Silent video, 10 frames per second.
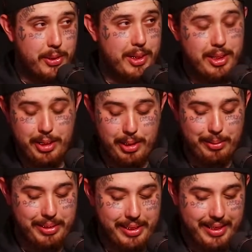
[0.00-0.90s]
Zorro, you know
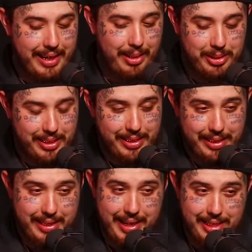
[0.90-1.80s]
what I'm saying? Out there
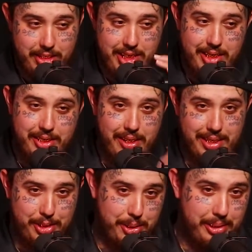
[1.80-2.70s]
in, at G
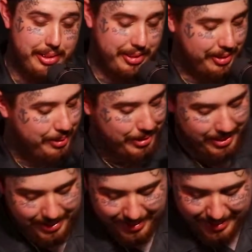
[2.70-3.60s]
Star Jewelers, you know what
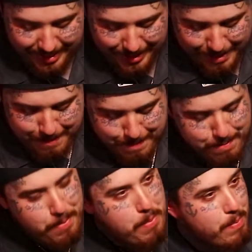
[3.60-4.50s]
I'm saying? Ooh.
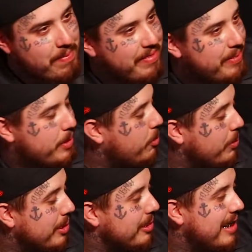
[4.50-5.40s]
Shout him out.
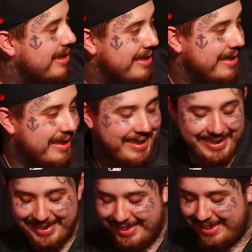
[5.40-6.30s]
real legend.
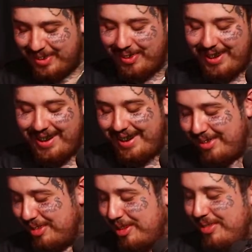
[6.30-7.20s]
gotta check oh, that oh, out.
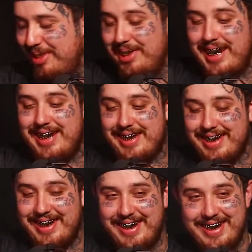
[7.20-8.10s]
God, real, real
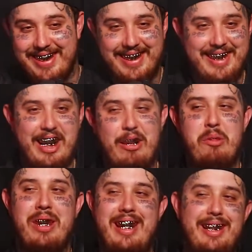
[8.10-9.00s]
legend. Gotta,
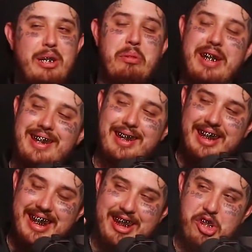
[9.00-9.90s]
he's the he's out. the
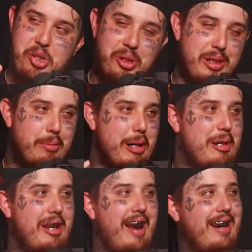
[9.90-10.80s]
littest jeweler,
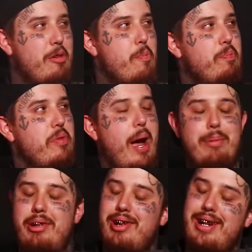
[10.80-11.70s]
bro. Like, I
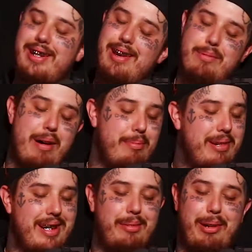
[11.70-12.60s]
be trying to tell my
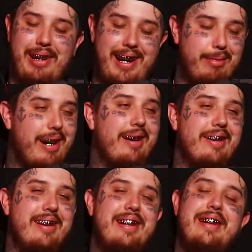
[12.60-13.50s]
boys, bro, like, bro,